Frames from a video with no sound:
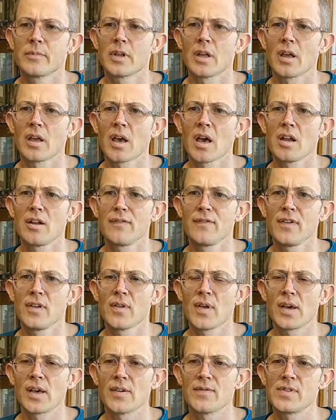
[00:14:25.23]
kind of feel
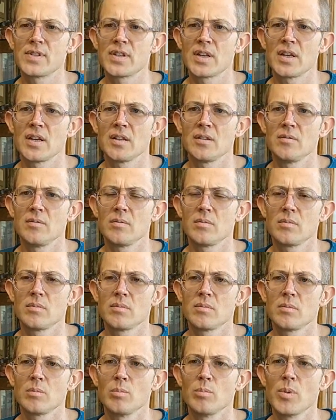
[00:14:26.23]
like I've said
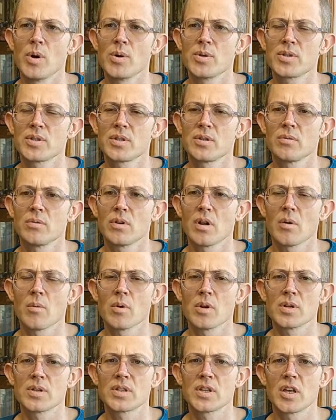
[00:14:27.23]
mostly what I
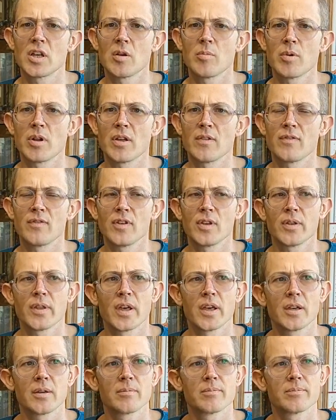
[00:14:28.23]
want to say, but I feel like